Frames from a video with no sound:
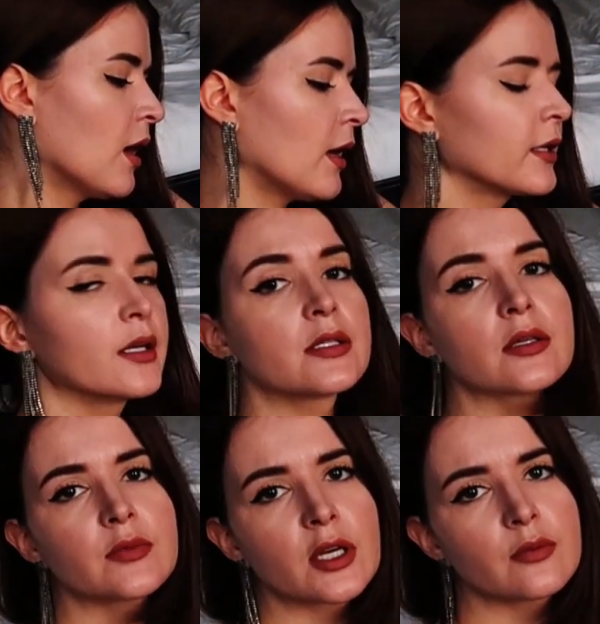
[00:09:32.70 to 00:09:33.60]
again,
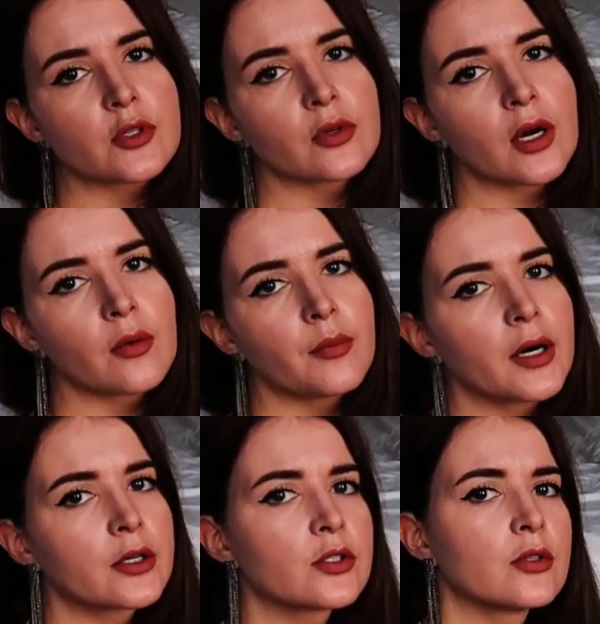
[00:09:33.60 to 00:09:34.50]
sometimes you come
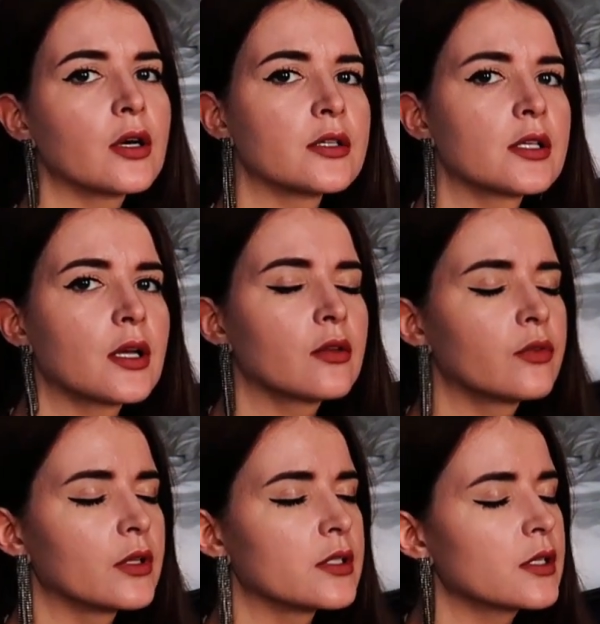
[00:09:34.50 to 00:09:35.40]
back to the hotel
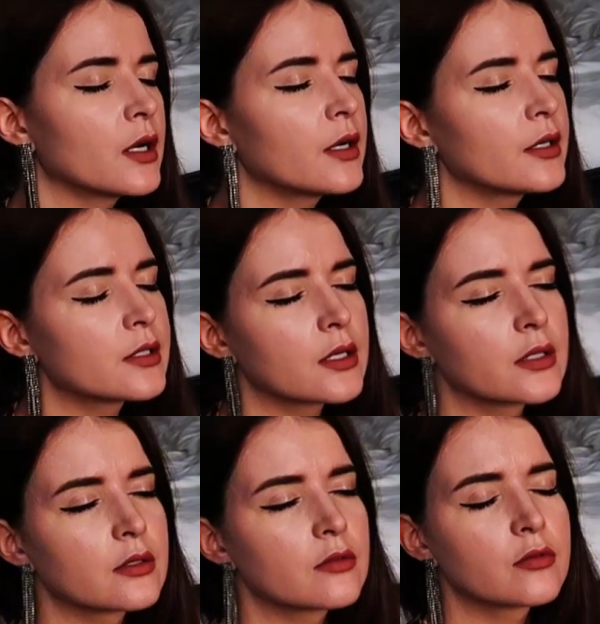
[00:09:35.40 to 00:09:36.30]
really tired
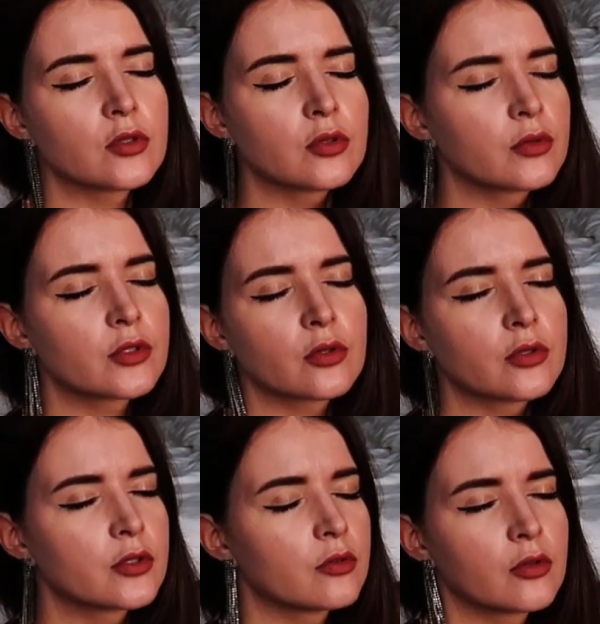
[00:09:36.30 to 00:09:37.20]
and you don't want to
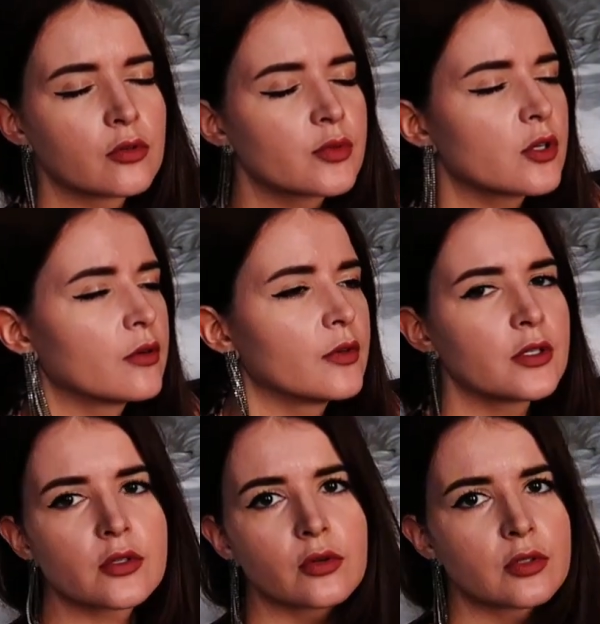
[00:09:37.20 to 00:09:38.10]
order the room
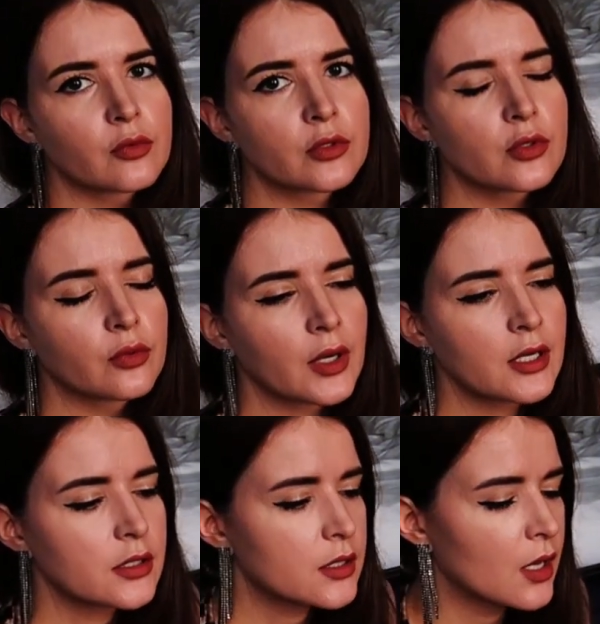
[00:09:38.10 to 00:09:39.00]
service, or you don't want to
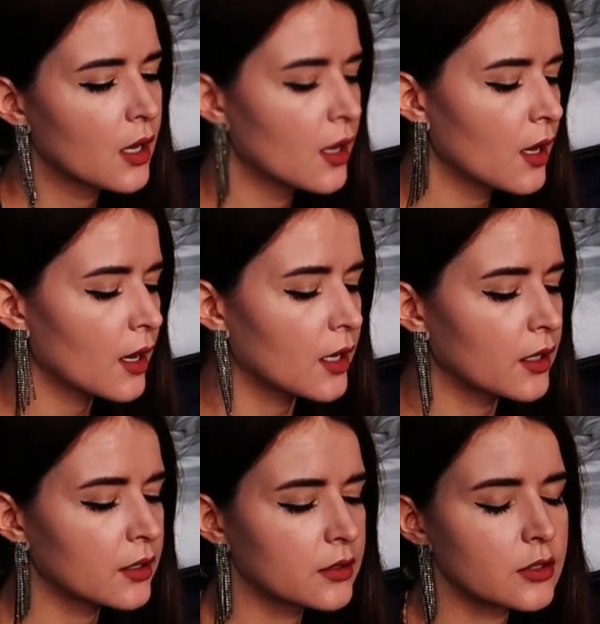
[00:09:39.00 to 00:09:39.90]
wait,
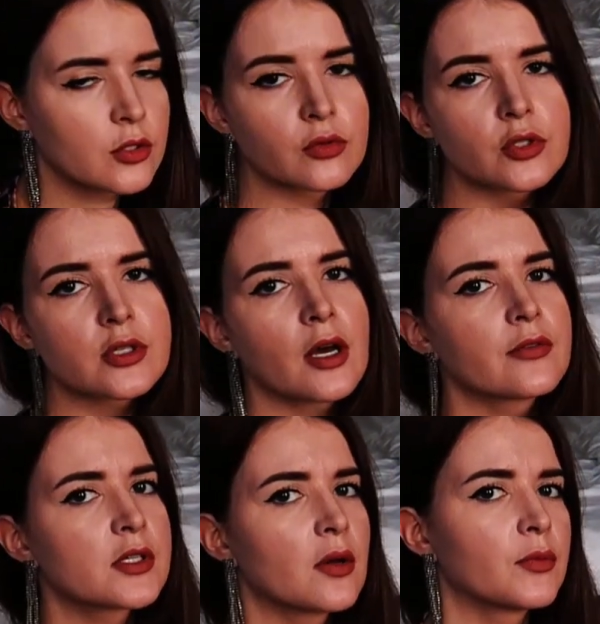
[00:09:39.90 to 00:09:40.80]
and you just have
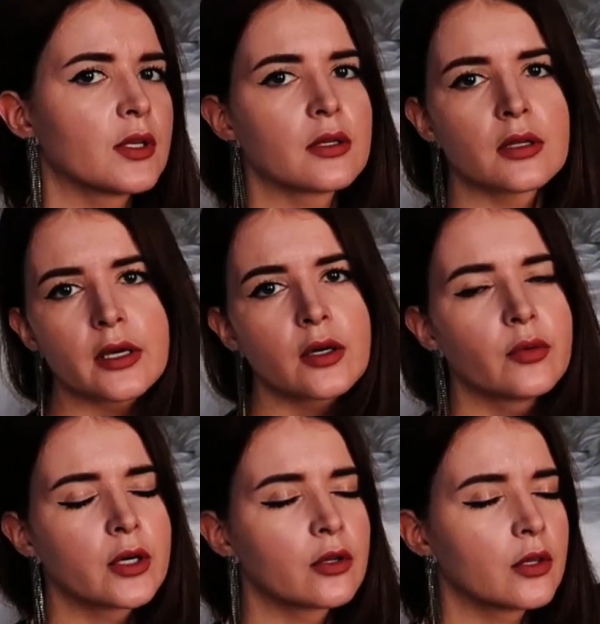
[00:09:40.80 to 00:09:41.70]
something like
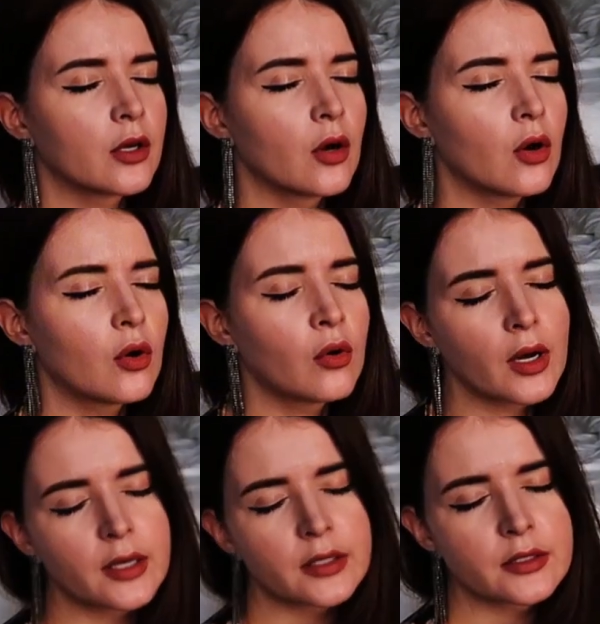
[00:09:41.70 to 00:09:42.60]
quick on the go
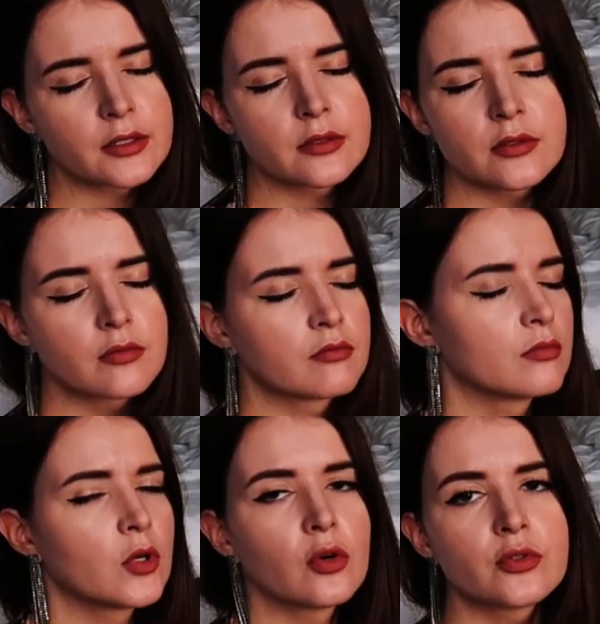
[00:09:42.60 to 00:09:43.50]
and
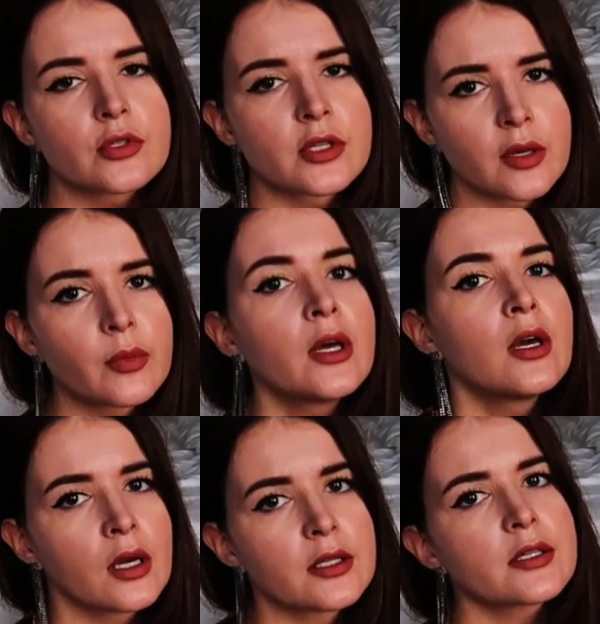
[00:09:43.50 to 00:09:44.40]
go to sleep.
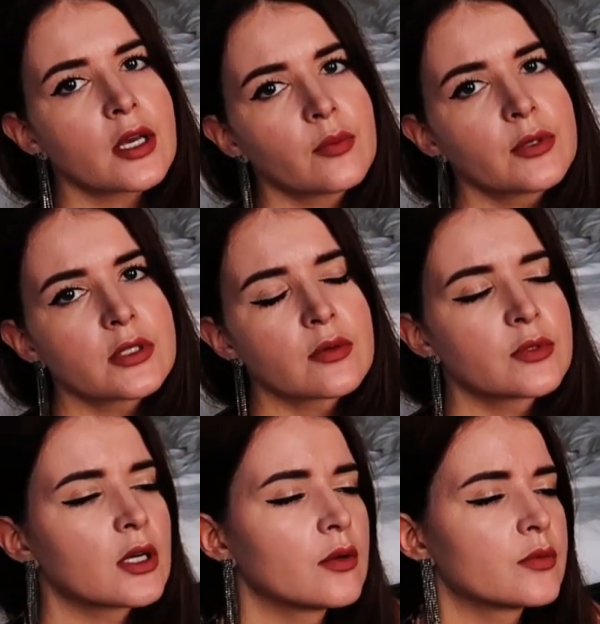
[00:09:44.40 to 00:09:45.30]
It does happen
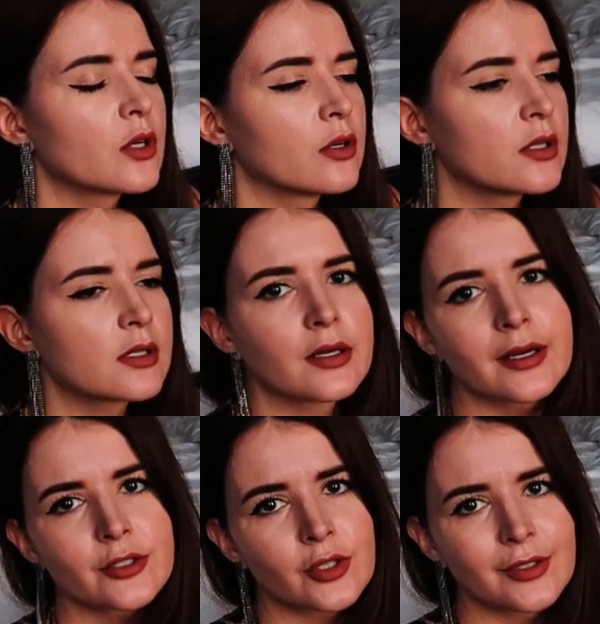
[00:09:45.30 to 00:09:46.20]
sometimes, honestly. I
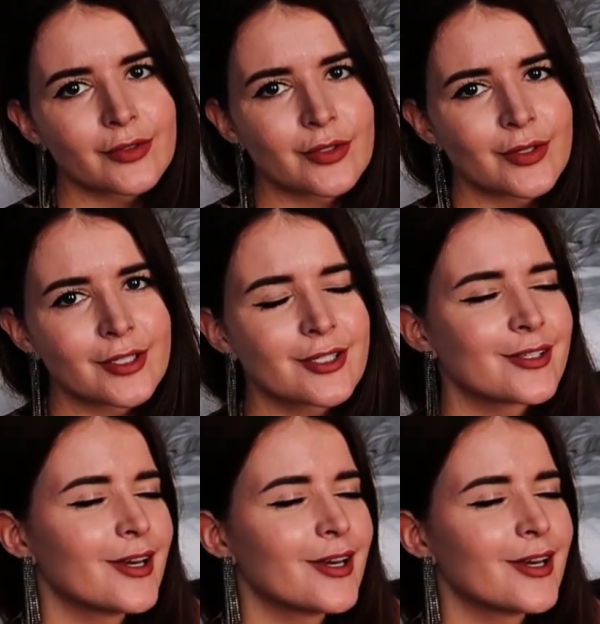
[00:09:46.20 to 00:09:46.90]
try not to eat